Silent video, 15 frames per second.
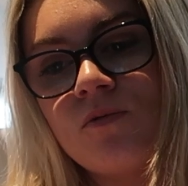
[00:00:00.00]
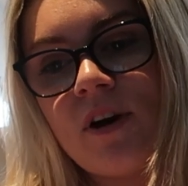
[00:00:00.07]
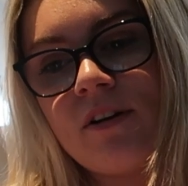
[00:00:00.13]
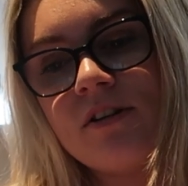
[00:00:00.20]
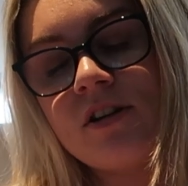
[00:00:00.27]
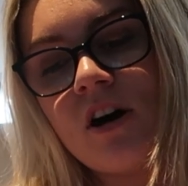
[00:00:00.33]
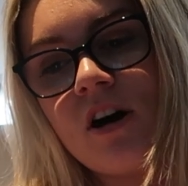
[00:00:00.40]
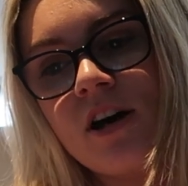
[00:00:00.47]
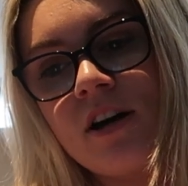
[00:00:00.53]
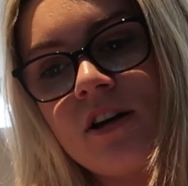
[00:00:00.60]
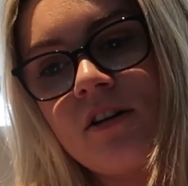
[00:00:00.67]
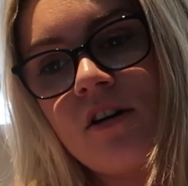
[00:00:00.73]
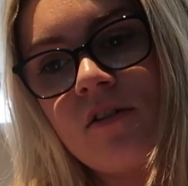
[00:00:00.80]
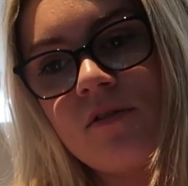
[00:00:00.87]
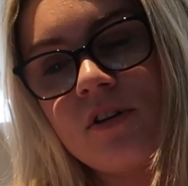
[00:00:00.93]
very
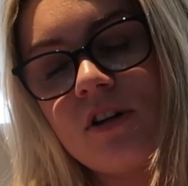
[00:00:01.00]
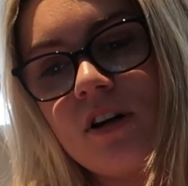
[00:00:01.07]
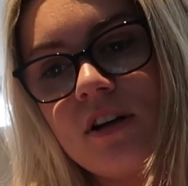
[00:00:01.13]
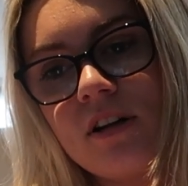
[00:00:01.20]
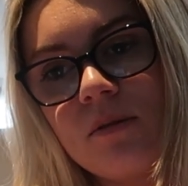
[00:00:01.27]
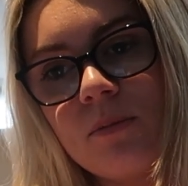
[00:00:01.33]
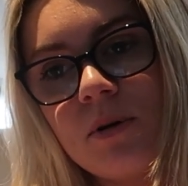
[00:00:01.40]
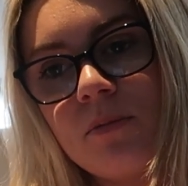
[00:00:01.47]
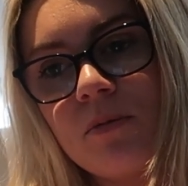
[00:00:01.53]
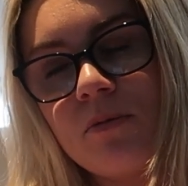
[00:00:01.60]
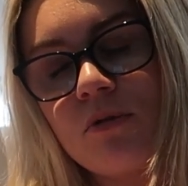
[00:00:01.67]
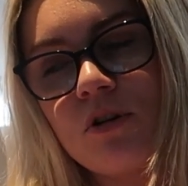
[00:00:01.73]
overtired at the moment,